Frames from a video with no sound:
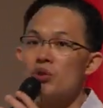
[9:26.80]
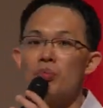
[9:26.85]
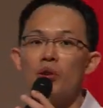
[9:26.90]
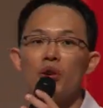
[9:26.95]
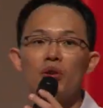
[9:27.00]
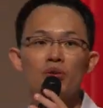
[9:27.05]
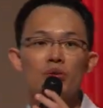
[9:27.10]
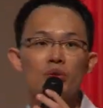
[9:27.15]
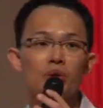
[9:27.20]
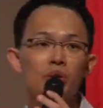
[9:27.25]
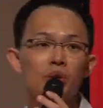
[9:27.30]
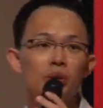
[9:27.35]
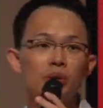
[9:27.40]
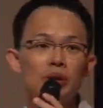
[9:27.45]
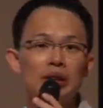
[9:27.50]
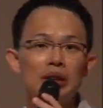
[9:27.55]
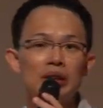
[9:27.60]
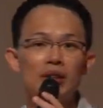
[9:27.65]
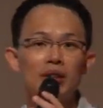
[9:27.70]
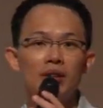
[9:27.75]
Sports
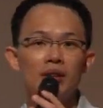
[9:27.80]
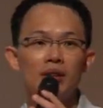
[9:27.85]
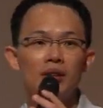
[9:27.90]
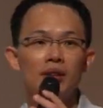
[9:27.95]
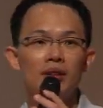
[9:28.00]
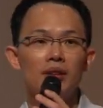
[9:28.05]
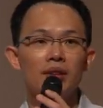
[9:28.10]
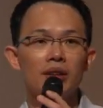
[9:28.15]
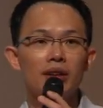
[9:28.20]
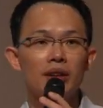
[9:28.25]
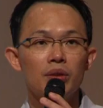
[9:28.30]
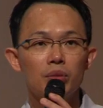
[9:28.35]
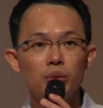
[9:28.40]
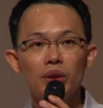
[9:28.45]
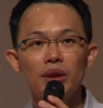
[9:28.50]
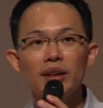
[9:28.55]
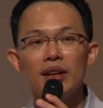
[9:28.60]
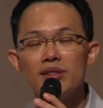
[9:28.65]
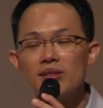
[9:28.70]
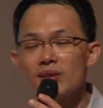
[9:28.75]
School in the
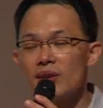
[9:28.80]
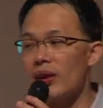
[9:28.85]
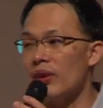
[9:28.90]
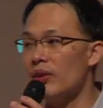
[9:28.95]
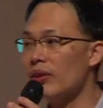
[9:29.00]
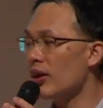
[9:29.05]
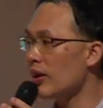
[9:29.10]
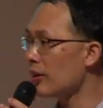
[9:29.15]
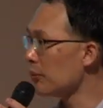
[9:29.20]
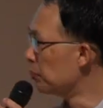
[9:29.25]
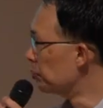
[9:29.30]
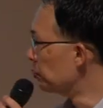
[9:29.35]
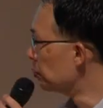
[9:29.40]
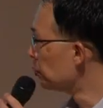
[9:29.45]
Woodlands area.